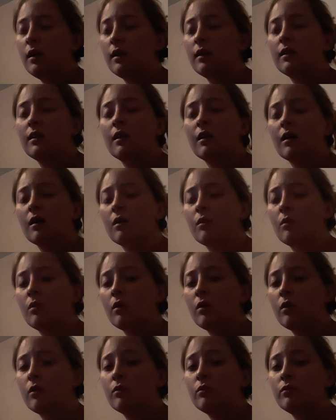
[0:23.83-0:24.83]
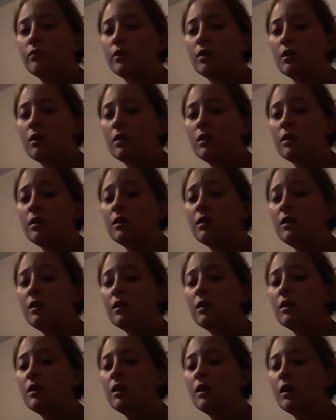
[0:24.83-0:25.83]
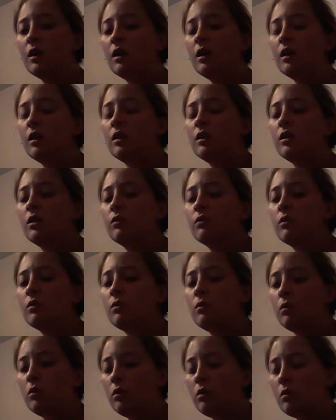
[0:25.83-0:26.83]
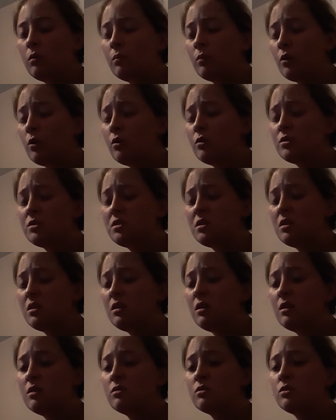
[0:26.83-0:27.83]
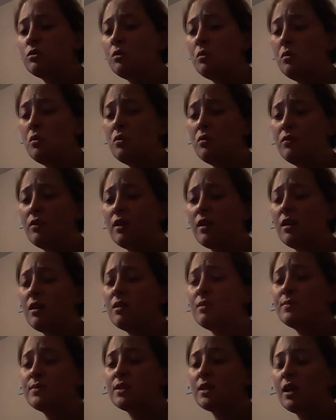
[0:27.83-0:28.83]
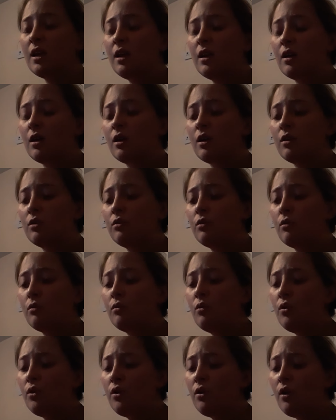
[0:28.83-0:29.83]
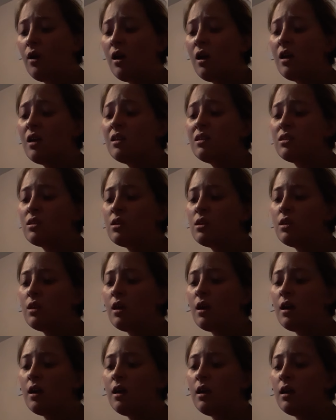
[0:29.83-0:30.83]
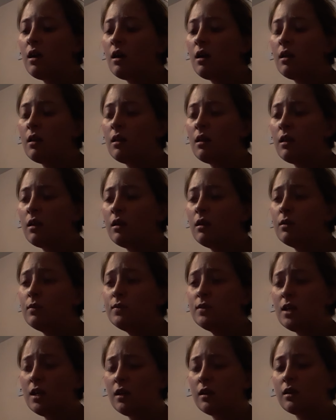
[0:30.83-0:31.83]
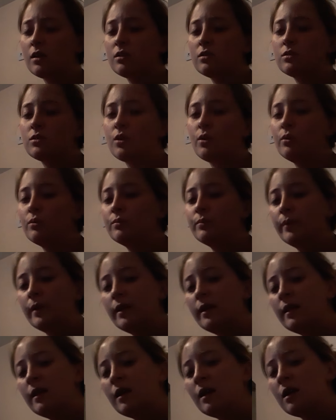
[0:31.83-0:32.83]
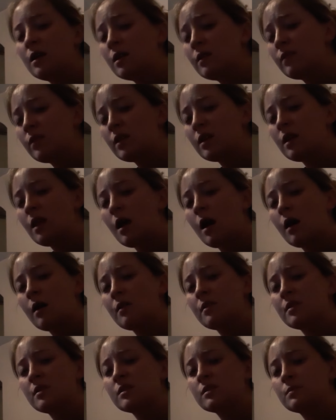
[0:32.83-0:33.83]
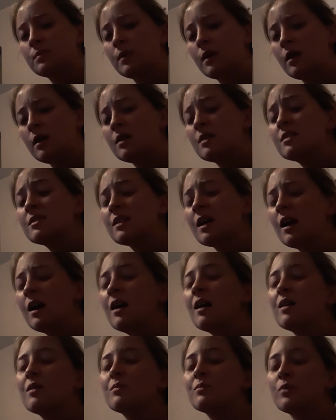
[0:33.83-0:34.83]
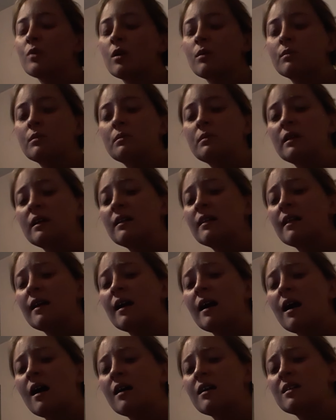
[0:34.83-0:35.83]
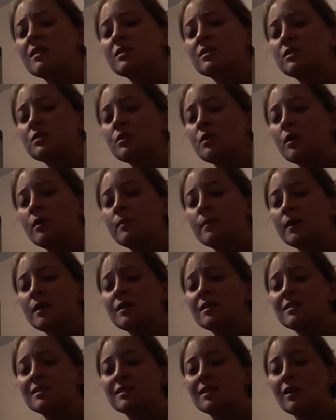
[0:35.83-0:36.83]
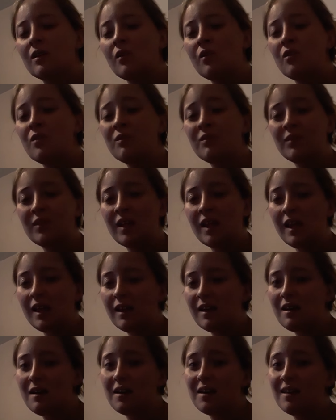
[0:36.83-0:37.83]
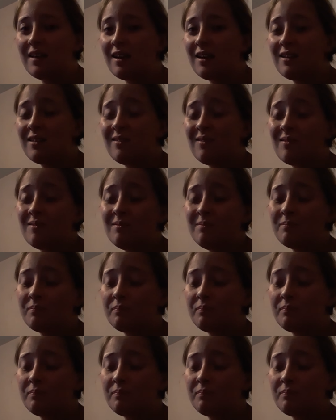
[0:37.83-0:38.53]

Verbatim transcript: And I won't feel it even when I'm bursting into flames. I don't regret the day I left. I don't believe that I was blessed. I'm probably lying to myself again.